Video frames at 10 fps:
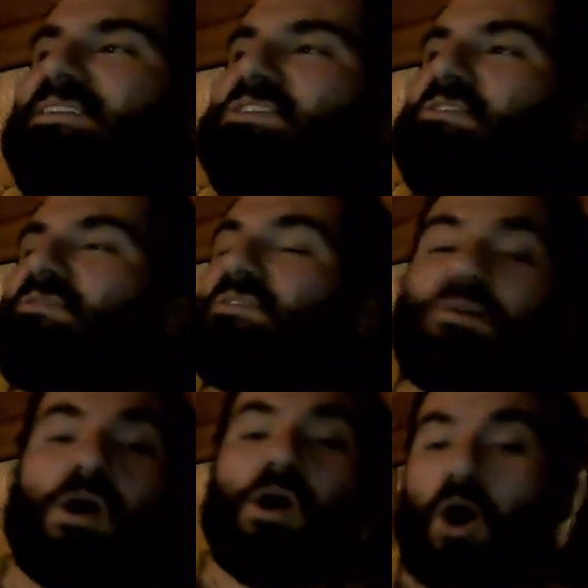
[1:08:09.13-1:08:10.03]
She'll do.
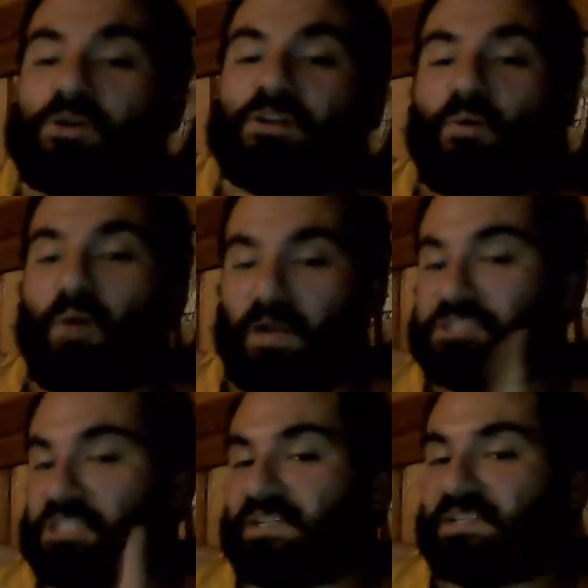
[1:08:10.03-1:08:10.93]
Oh, you know what?
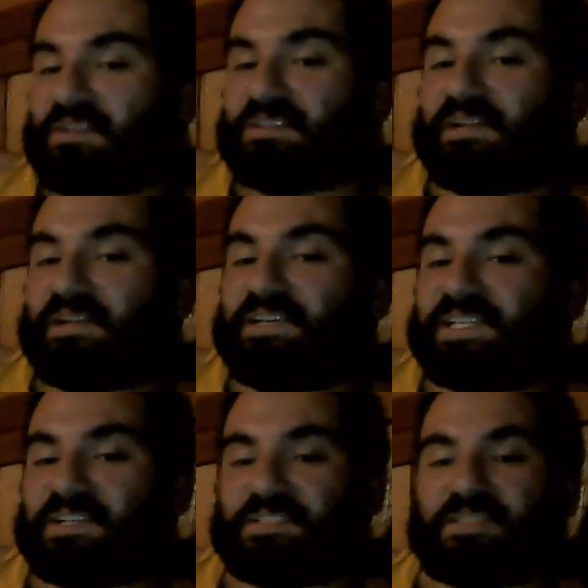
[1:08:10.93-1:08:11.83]
She does a little
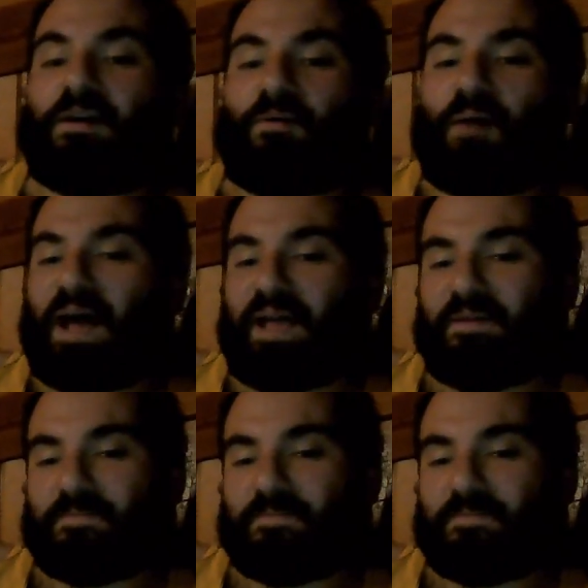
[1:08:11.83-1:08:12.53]
76. Do you know why?